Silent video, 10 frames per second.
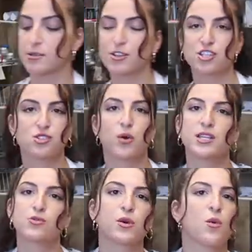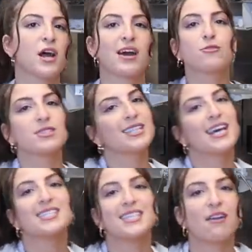Especially 2021, everyone's
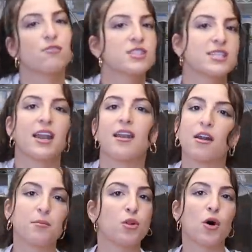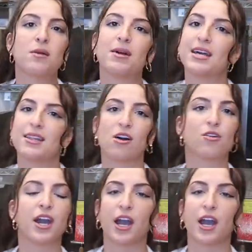lazy, everyone's getting unemployment, they don't